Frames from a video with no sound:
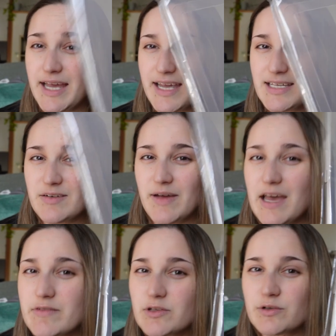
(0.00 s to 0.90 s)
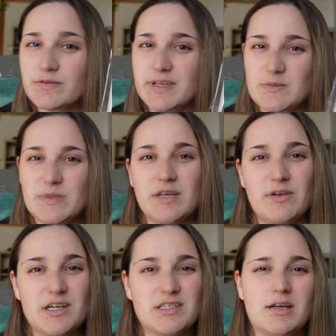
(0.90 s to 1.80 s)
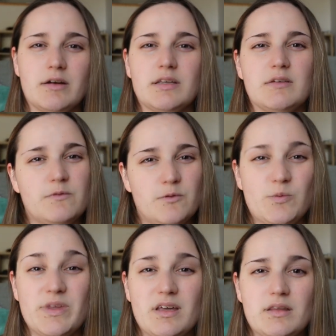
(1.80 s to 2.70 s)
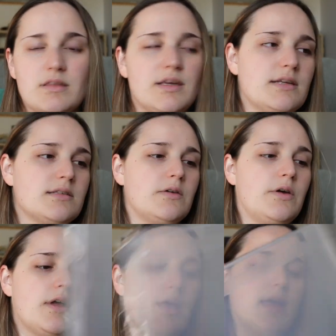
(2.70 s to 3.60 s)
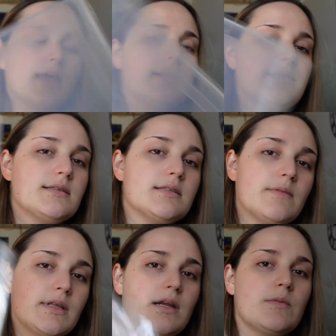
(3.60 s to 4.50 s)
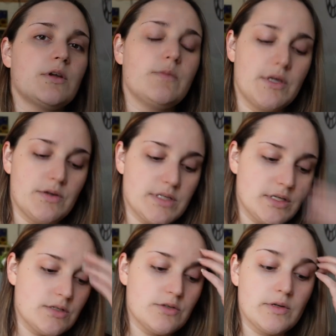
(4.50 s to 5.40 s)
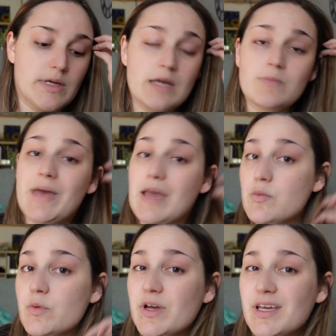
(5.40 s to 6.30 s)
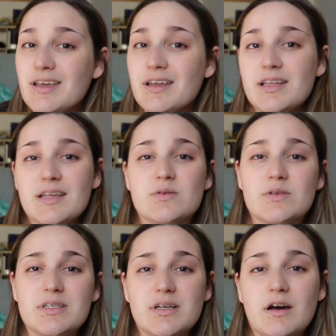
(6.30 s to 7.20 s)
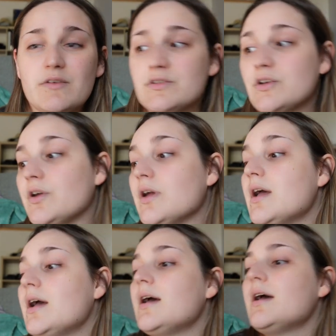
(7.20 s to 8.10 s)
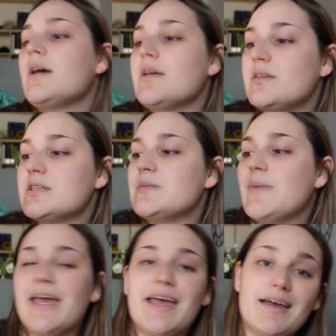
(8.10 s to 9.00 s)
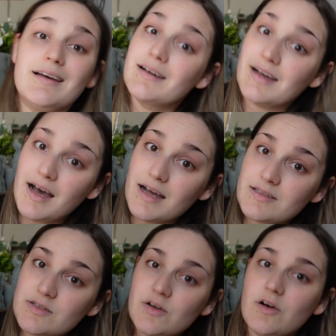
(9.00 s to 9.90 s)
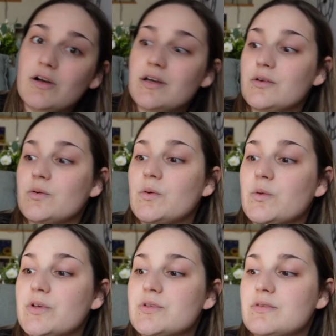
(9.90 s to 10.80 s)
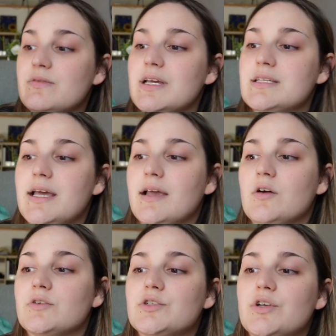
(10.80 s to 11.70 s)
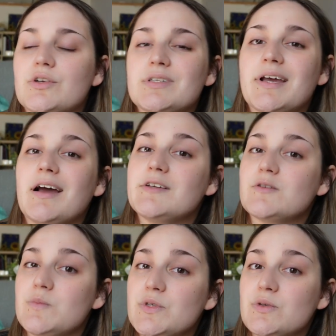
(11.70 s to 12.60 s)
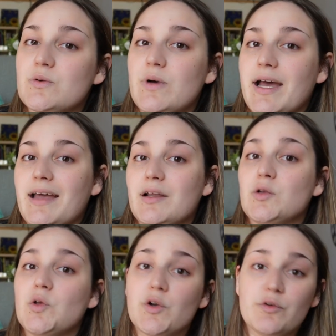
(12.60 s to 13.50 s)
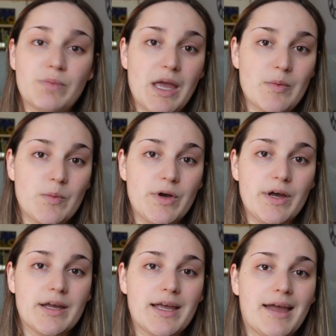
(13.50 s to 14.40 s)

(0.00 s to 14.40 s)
case. Now I have a lot of these, but they're actually currently full with other things. So this is something that I'm going to be using to keep paperwork in and that sort of stuff. So the spare cardstock and all those sorts of things, like on shows like High School Musical, I had a lot of paperwork,